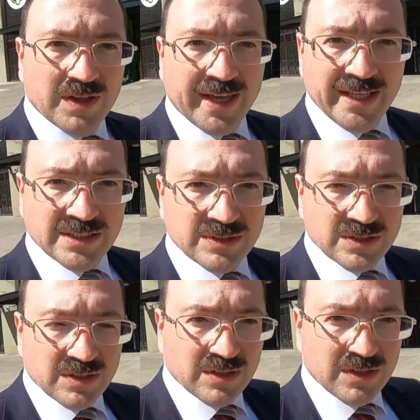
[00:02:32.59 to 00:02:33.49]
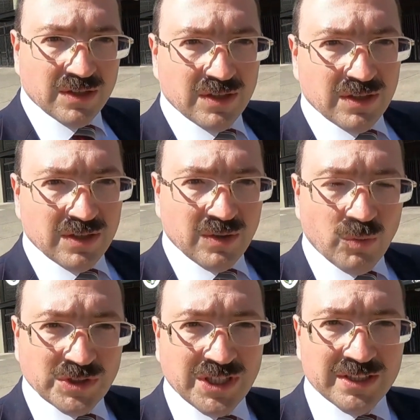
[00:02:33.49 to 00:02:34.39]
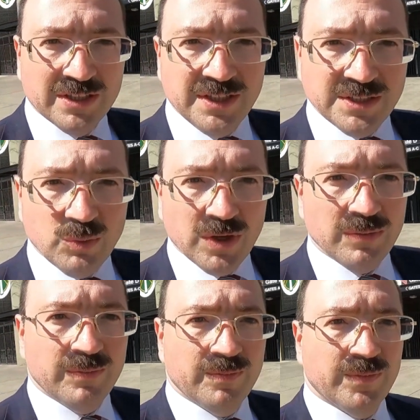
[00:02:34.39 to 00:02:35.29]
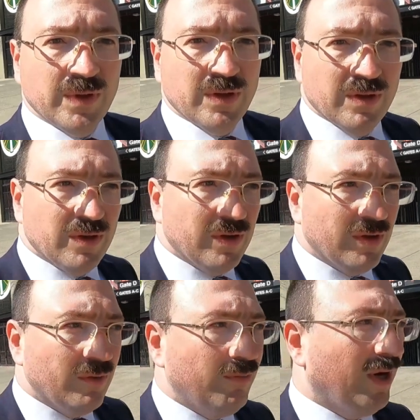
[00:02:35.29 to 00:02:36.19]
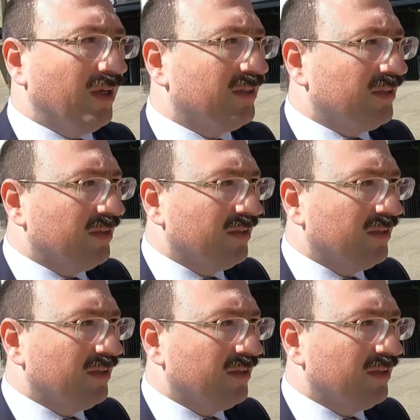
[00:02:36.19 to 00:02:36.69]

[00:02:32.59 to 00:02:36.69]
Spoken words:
The case was not an easy one, but